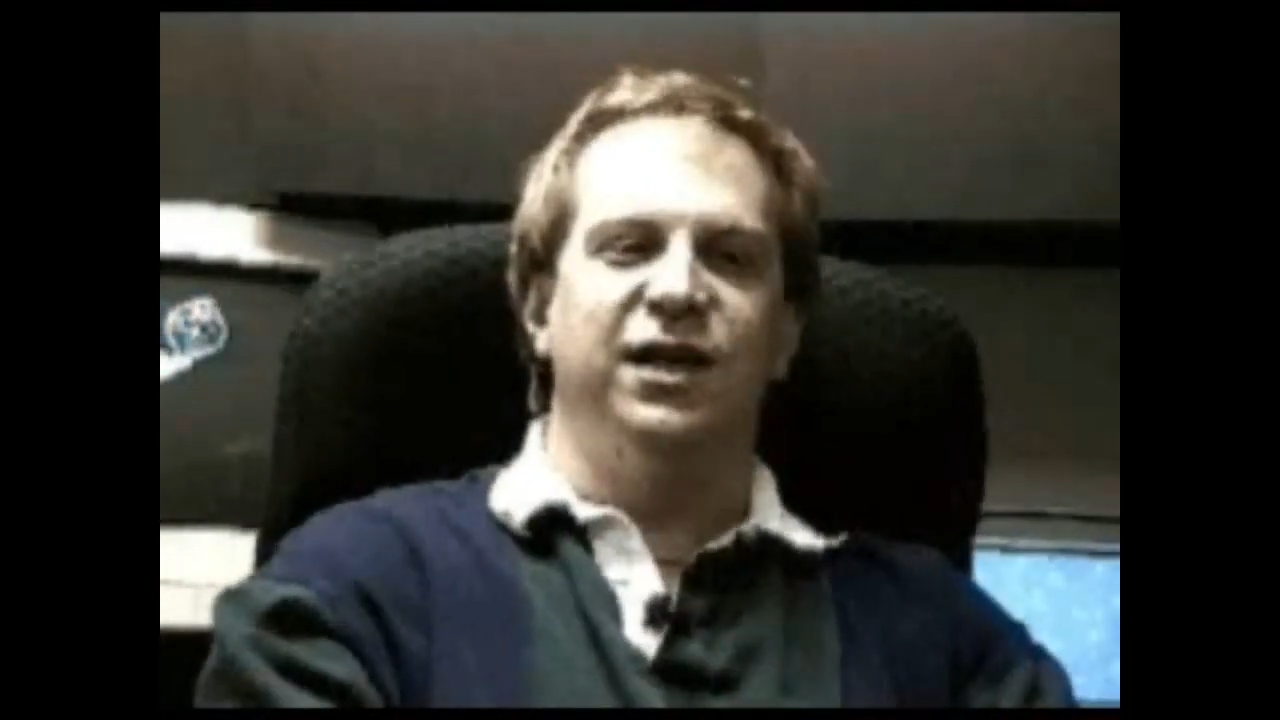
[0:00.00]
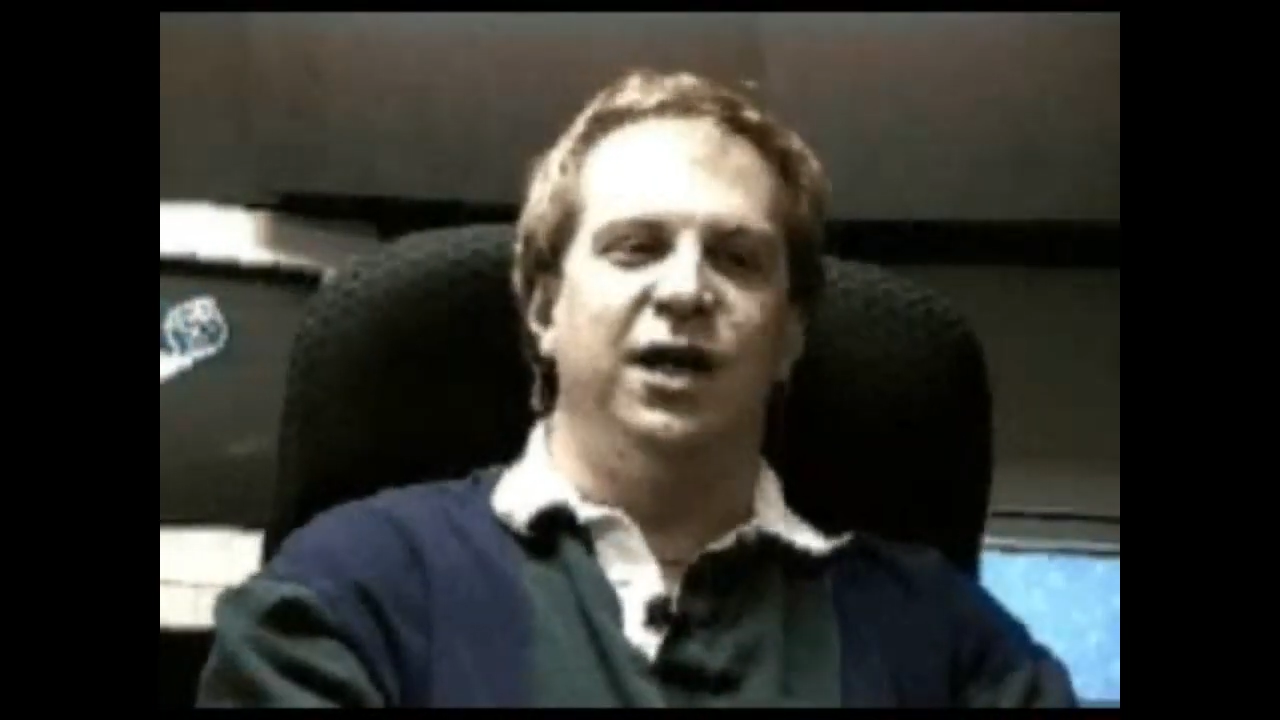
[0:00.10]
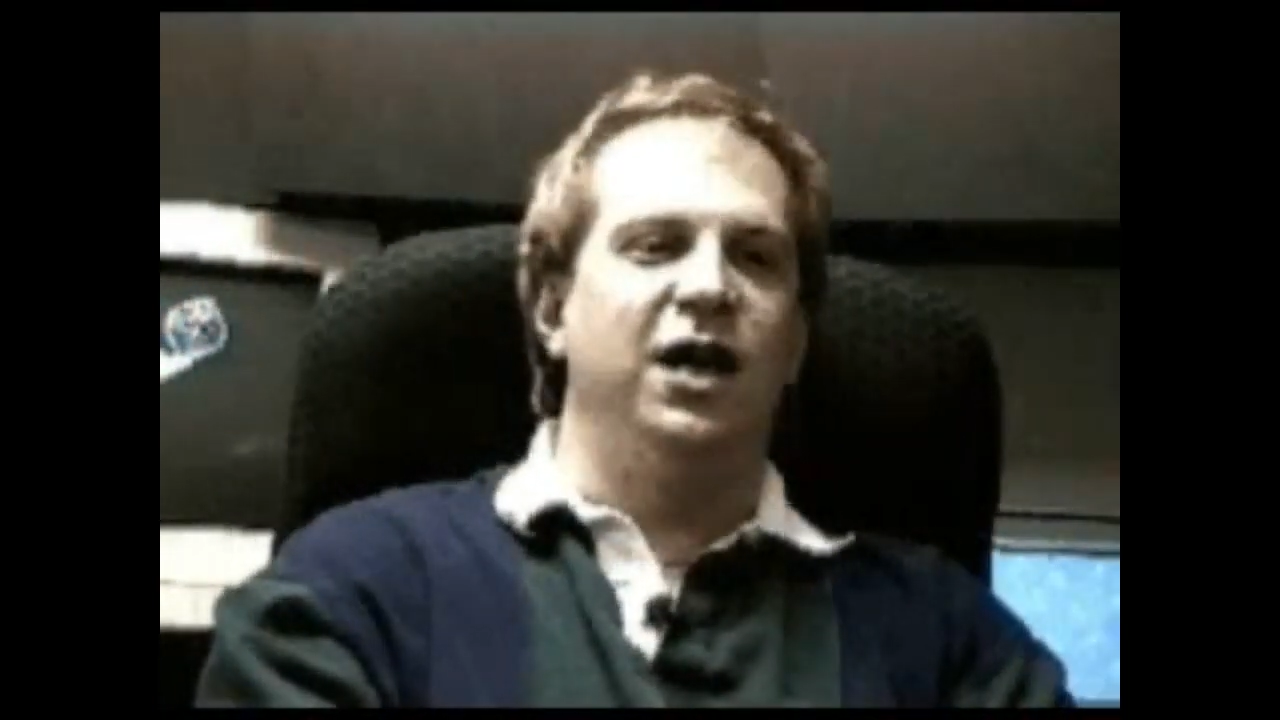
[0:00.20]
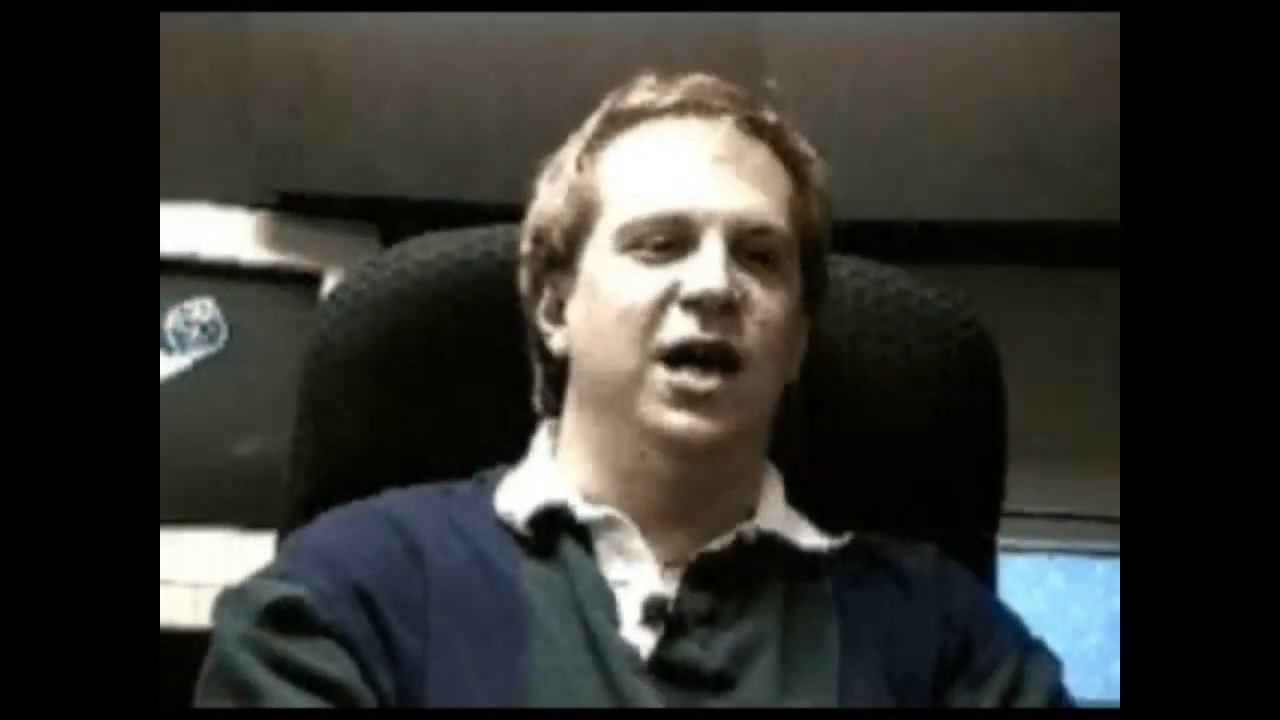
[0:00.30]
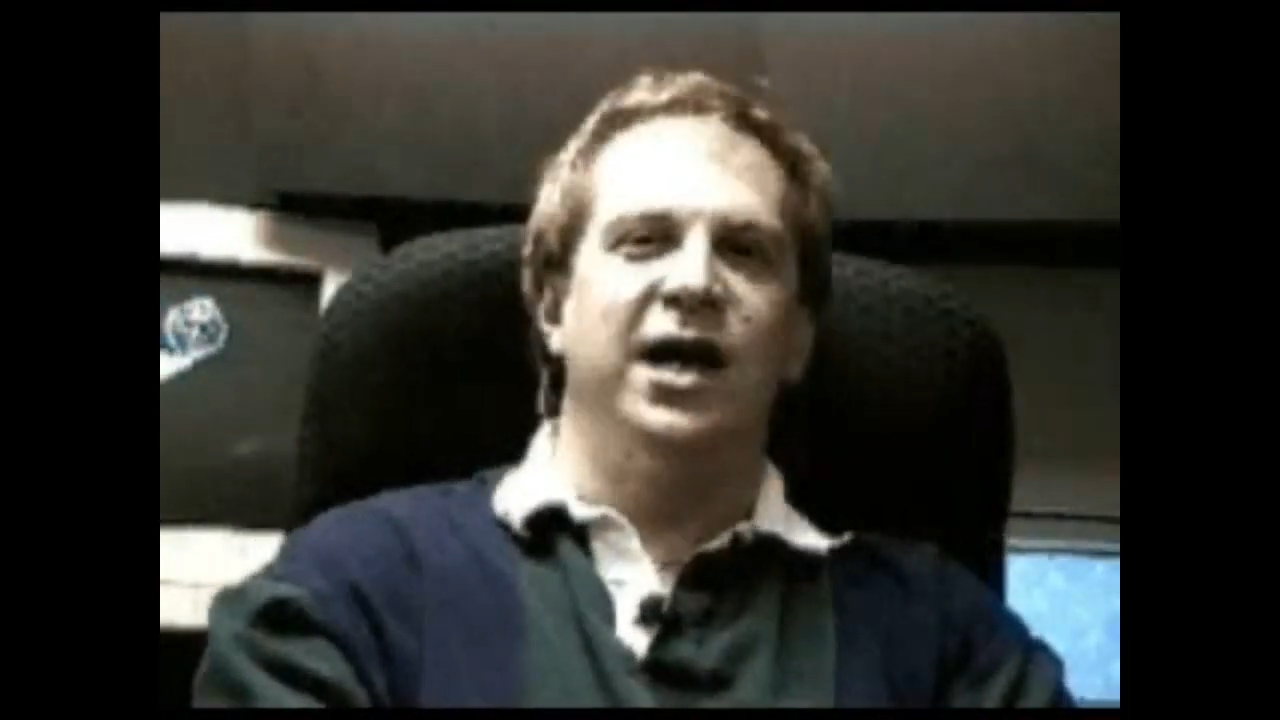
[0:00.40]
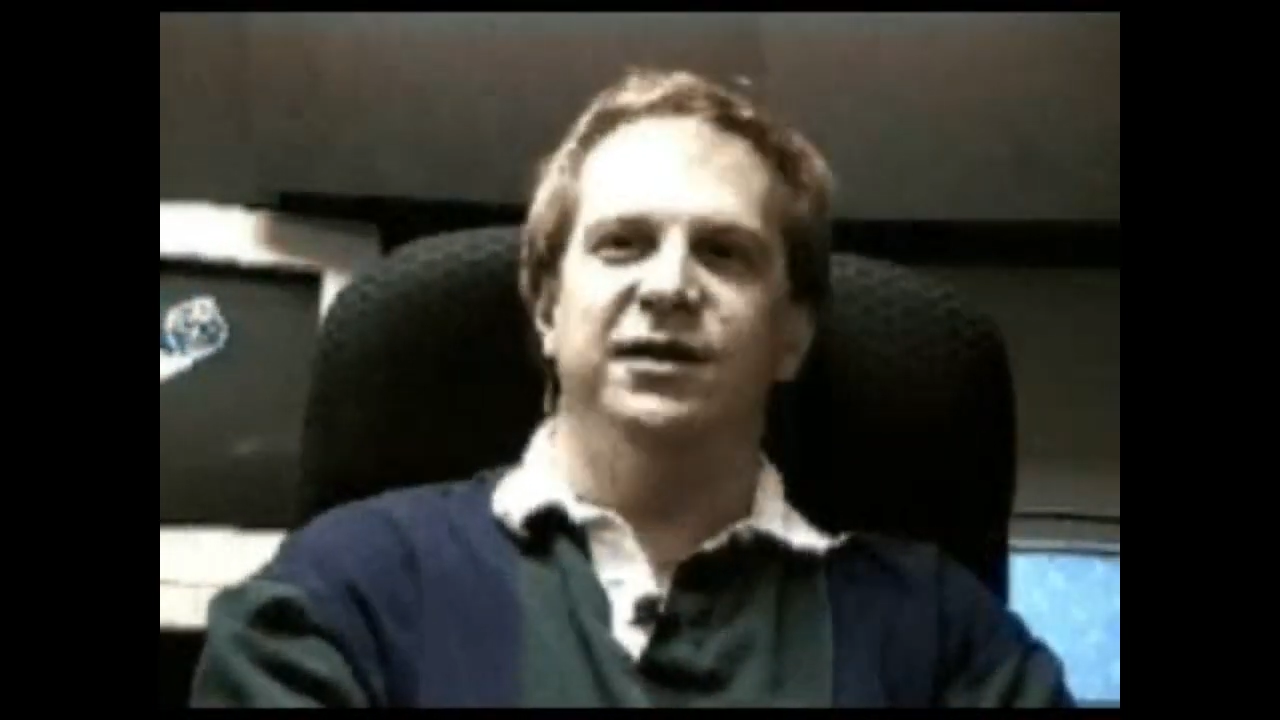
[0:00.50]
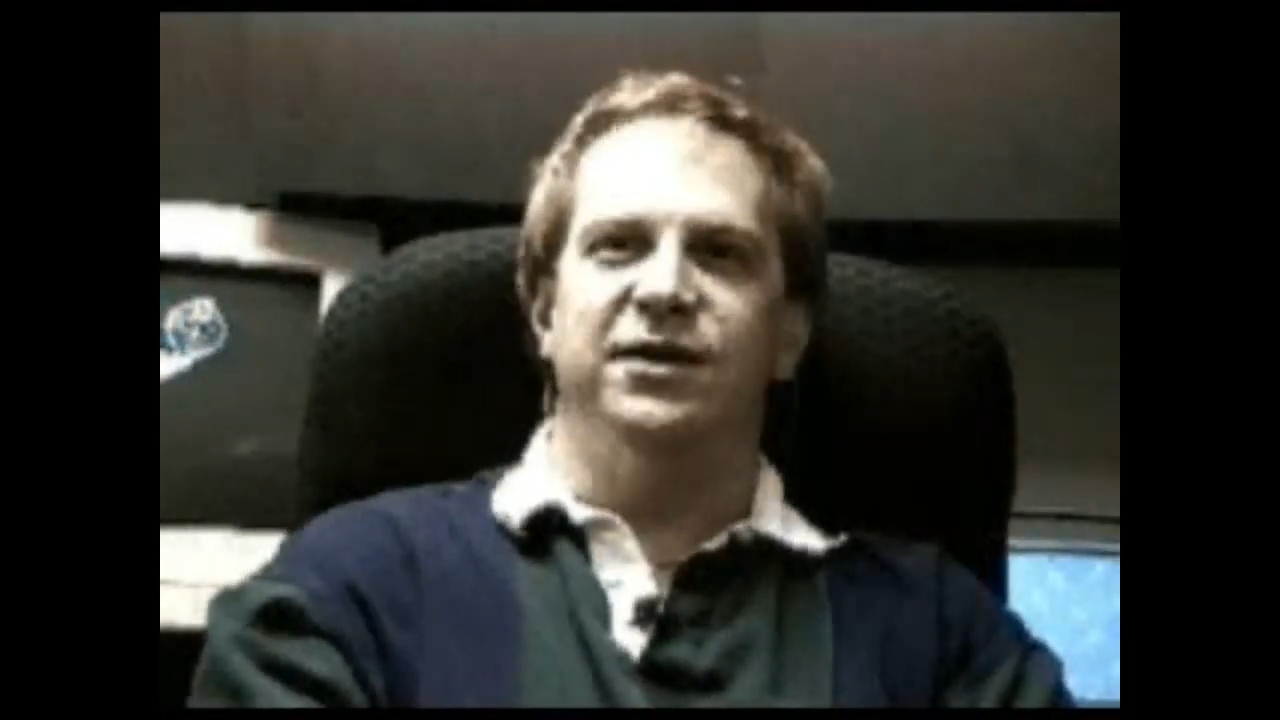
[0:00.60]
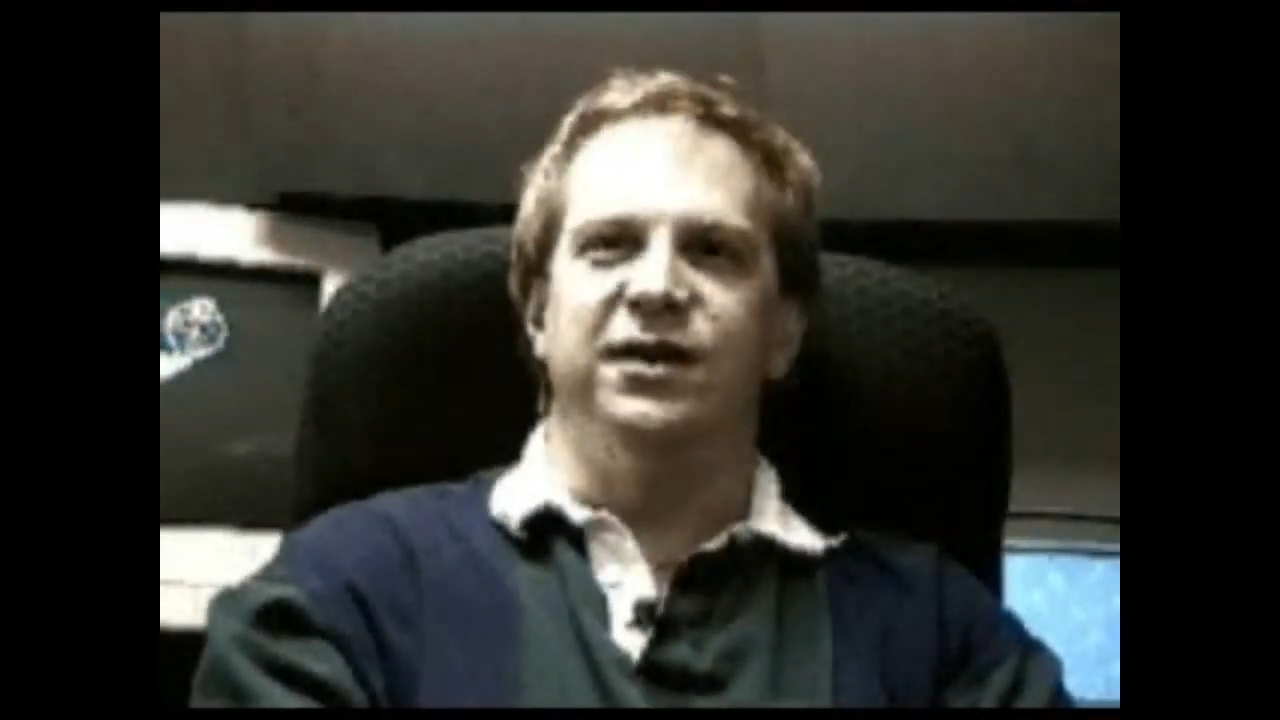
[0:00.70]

in our eyes,